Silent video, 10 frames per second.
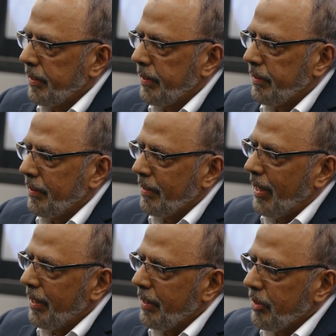And
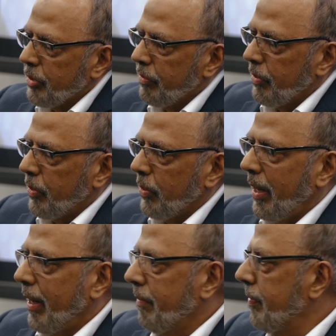that is if you
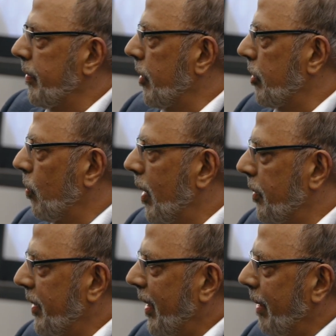have your dwell
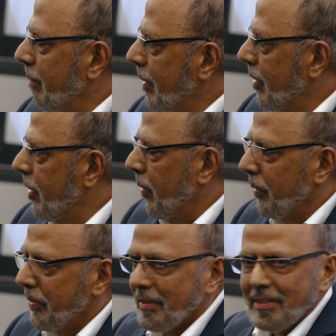time
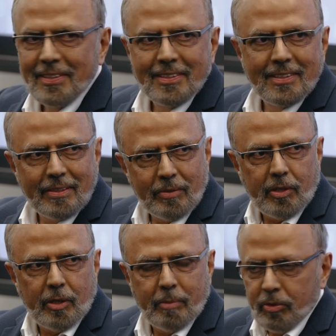known. We
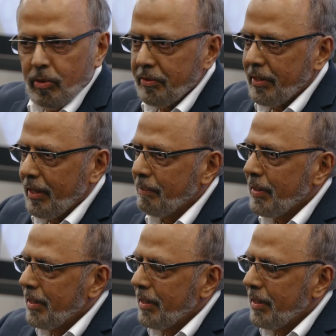talk about dwell time.